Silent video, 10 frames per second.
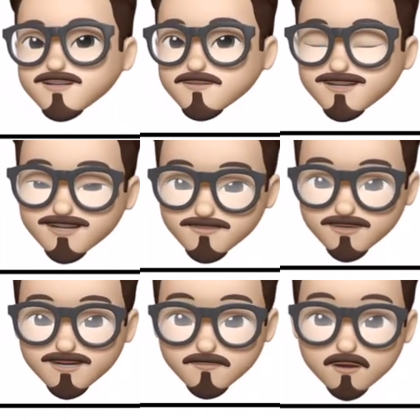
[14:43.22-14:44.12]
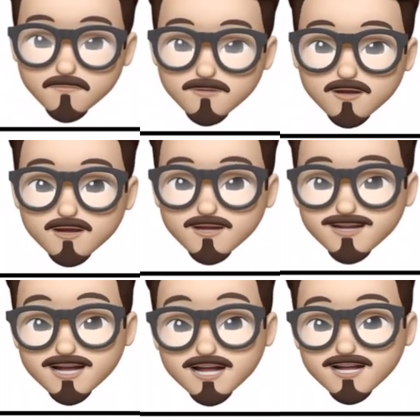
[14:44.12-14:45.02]
During this phase you want to be
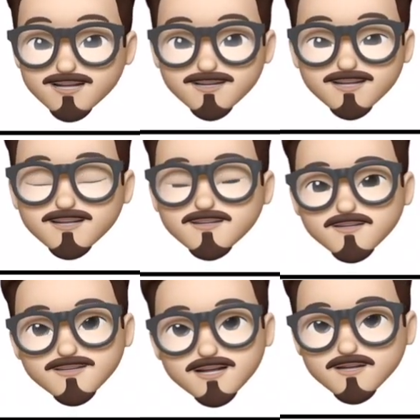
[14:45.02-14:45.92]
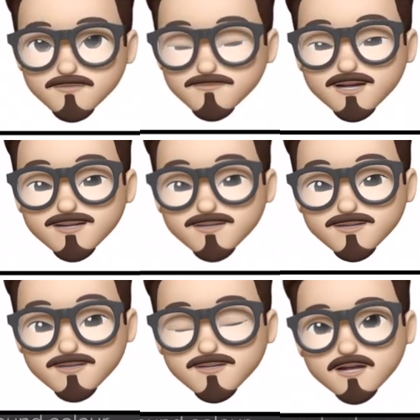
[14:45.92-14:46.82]
neater than the sketching
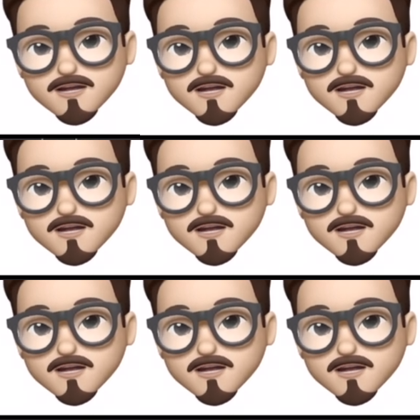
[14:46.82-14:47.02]
phase.